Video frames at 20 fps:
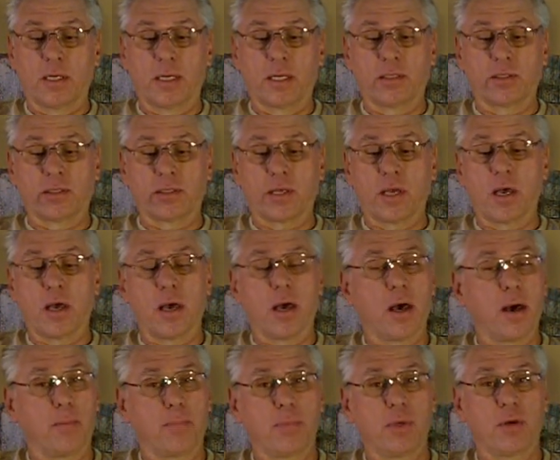It's
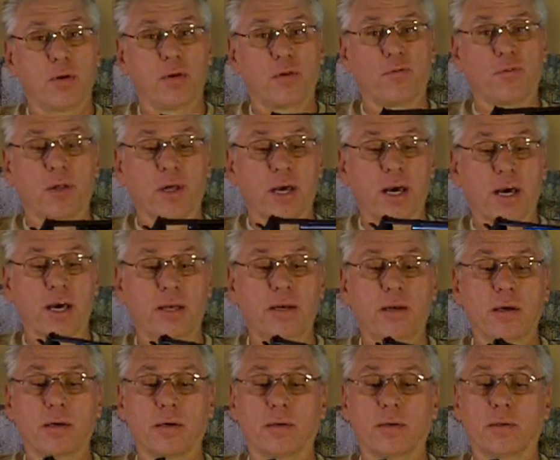a beautiful
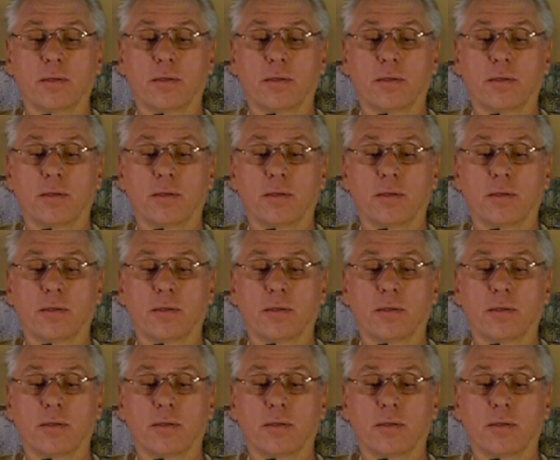gun.